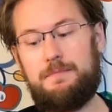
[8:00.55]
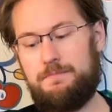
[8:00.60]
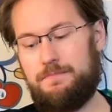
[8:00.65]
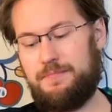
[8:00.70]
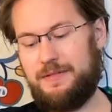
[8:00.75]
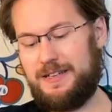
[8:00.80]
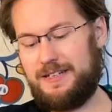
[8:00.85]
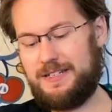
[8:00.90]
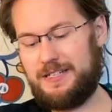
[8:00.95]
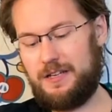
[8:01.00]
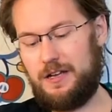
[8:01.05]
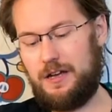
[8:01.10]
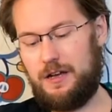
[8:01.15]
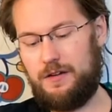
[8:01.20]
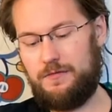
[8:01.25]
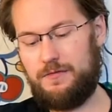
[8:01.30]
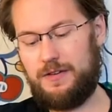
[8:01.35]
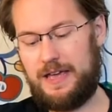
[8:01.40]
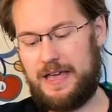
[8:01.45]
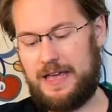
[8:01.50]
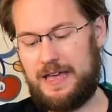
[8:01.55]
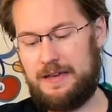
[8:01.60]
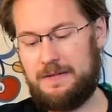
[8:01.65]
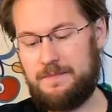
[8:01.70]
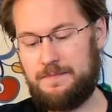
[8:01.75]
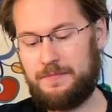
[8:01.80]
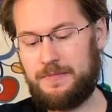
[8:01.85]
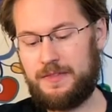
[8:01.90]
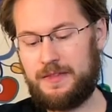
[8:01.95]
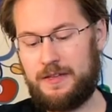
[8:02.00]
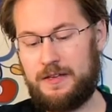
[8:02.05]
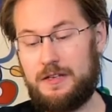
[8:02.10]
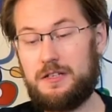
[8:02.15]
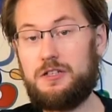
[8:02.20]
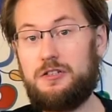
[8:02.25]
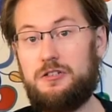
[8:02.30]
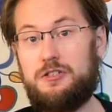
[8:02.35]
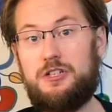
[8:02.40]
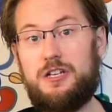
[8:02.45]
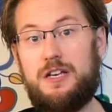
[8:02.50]
bit of a
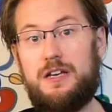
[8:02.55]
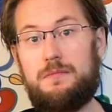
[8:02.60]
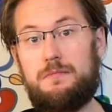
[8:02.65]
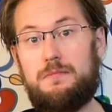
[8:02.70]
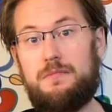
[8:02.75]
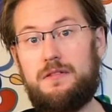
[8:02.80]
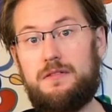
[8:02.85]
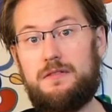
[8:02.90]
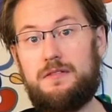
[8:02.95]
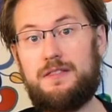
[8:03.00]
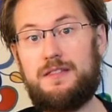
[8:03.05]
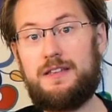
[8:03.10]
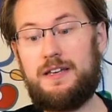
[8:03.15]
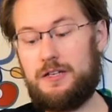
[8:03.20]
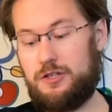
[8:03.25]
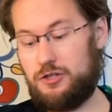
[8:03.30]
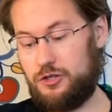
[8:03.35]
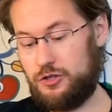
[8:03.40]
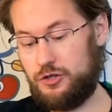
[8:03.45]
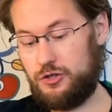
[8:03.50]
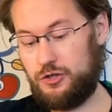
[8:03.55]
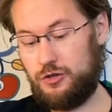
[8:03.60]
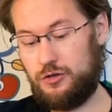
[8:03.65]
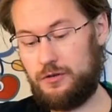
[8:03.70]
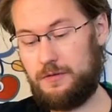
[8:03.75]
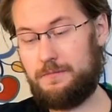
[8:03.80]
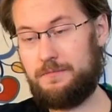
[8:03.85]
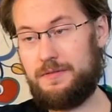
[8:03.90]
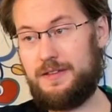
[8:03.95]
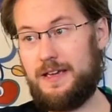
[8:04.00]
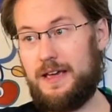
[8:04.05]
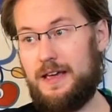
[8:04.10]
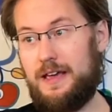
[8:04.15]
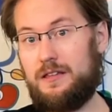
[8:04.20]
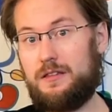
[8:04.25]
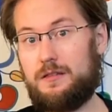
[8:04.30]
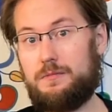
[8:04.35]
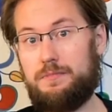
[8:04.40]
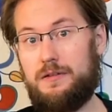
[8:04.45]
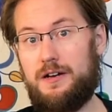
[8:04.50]
gem that should be
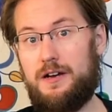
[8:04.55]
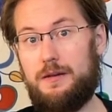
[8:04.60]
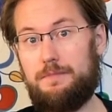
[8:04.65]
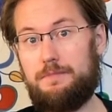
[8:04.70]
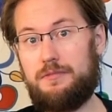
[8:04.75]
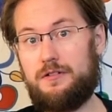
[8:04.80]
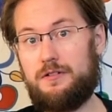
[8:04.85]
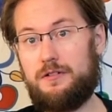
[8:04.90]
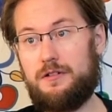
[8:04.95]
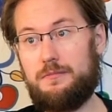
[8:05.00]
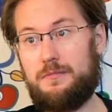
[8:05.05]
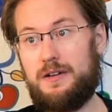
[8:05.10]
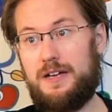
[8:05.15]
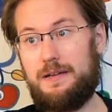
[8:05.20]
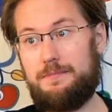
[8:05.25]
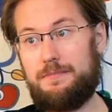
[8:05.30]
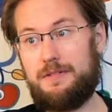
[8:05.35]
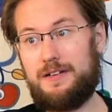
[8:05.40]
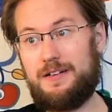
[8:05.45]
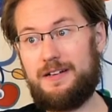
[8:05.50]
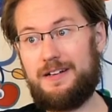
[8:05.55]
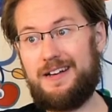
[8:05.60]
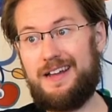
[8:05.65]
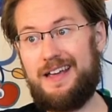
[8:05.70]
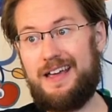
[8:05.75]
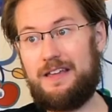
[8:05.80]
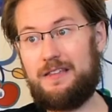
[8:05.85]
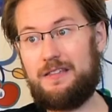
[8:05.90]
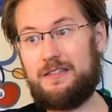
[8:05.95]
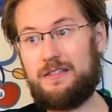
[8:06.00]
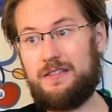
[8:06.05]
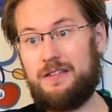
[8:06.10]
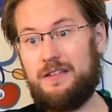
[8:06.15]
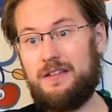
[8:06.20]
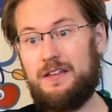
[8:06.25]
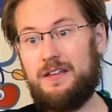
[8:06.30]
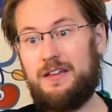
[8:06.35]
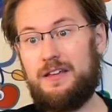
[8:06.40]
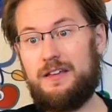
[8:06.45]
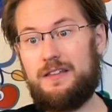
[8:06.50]
as popular, in my opinion, as
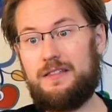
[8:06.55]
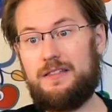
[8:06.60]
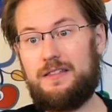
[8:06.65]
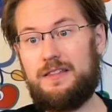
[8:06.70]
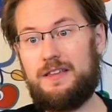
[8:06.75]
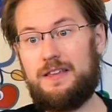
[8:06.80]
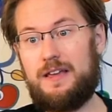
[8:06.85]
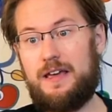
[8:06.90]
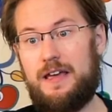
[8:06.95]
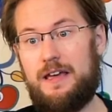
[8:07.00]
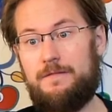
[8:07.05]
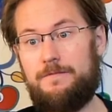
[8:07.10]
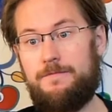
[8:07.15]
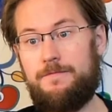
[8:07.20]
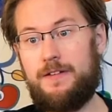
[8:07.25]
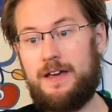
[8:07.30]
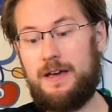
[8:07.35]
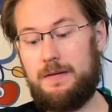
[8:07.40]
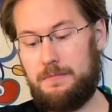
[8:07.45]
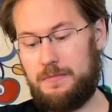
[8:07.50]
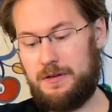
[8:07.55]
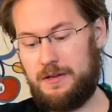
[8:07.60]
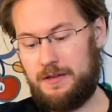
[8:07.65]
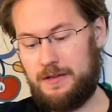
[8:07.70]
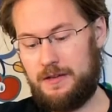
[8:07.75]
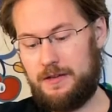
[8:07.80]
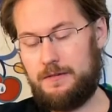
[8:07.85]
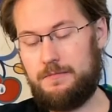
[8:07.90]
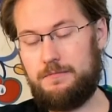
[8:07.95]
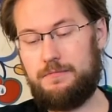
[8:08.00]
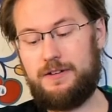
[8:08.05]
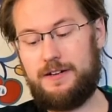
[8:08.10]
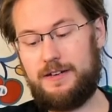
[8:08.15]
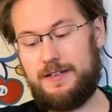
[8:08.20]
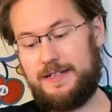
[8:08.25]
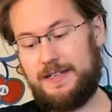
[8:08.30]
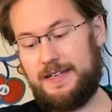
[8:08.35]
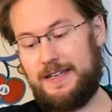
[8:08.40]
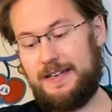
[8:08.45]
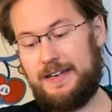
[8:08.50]
the FM,
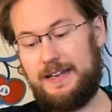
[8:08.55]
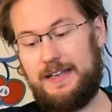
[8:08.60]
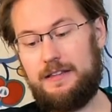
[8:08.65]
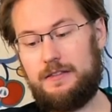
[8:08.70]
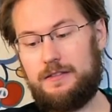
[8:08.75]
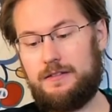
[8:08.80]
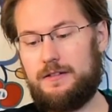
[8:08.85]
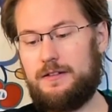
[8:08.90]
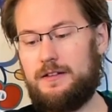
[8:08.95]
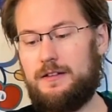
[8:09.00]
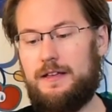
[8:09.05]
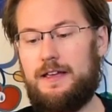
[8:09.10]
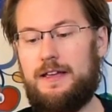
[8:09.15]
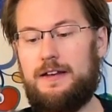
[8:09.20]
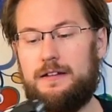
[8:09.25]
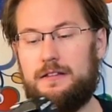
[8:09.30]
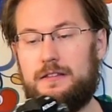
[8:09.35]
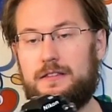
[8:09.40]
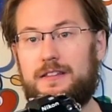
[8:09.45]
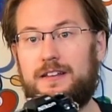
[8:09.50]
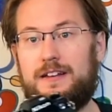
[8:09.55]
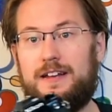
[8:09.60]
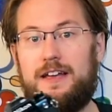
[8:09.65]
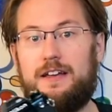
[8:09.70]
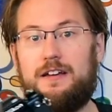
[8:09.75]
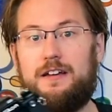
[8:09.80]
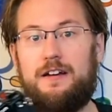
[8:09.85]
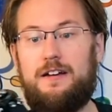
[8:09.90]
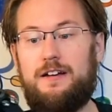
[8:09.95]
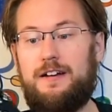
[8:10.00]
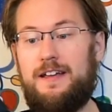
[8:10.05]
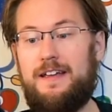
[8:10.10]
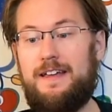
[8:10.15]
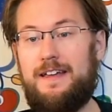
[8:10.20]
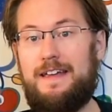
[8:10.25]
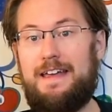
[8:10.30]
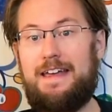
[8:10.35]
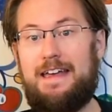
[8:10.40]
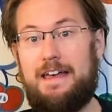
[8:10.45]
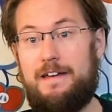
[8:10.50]
but it isn't, and it's the Nikon
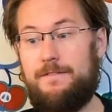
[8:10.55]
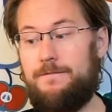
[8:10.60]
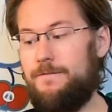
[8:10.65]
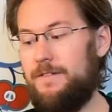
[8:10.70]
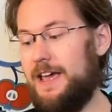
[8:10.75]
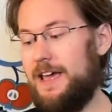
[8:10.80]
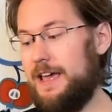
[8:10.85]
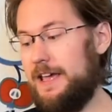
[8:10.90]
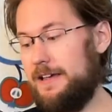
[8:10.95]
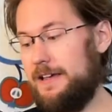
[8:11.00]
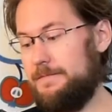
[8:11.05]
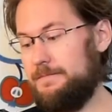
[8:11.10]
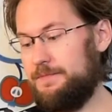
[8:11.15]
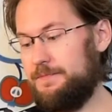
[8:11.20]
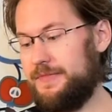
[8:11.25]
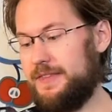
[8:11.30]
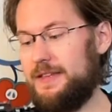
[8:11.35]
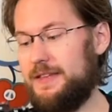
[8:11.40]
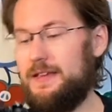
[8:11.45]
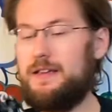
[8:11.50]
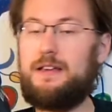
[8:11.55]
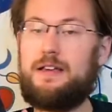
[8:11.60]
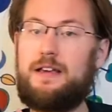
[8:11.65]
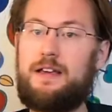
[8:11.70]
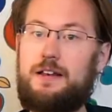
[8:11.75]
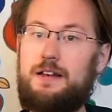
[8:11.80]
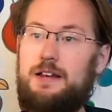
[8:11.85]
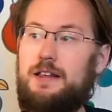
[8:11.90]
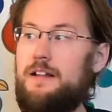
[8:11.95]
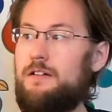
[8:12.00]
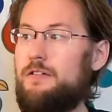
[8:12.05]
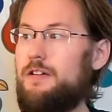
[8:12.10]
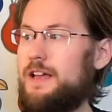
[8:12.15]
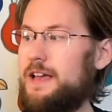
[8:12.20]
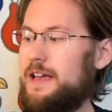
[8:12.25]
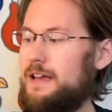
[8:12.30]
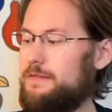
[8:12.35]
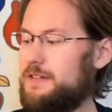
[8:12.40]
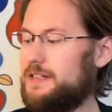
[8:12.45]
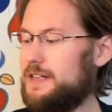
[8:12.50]
FA. And here I
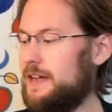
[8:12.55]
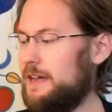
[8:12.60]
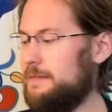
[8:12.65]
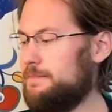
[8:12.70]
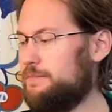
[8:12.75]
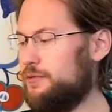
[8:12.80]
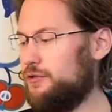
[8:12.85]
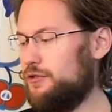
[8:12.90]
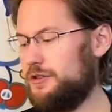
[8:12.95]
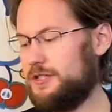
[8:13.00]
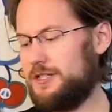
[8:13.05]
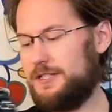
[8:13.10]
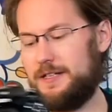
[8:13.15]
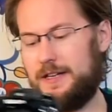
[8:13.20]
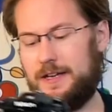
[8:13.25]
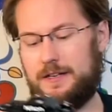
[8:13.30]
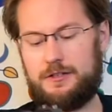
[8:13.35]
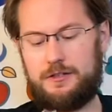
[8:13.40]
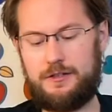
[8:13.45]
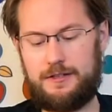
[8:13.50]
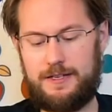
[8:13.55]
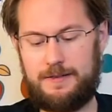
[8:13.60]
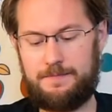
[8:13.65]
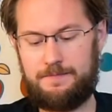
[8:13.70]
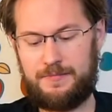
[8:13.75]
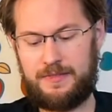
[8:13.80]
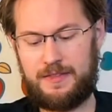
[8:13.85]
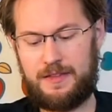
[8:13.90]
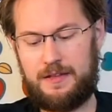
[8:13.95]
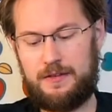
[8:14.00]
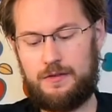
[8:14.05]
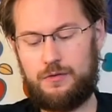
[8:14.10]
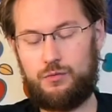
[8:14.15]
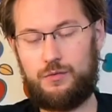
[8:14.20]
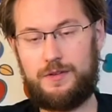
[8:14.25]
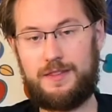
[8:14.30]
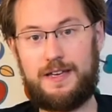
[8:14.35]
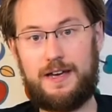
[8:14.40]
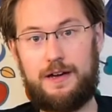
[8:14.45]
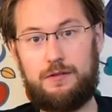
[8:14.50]
have it. I bought it actually
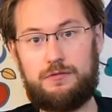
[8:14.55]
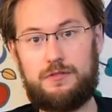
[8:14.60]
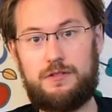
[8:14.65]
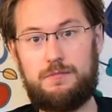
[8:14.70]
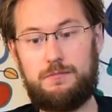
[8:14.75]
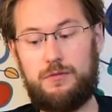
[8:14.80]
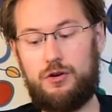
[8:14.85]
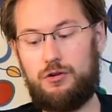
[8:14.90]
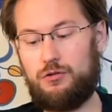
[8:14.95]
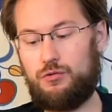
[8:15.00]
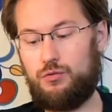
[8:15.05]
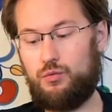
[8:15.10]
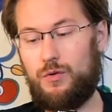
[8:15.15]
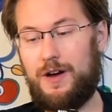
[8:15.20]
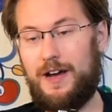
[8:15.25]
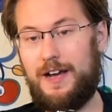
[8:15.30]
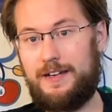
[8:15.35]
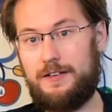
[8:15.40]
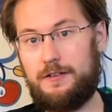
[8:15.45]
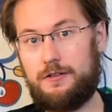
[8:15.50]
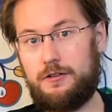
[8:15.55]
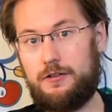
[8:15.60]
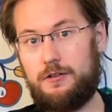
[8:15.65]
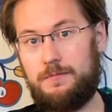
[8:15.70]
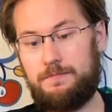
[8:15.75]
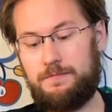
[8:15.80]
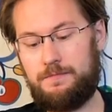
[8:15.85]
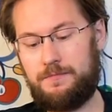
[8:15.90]
without the motor winder.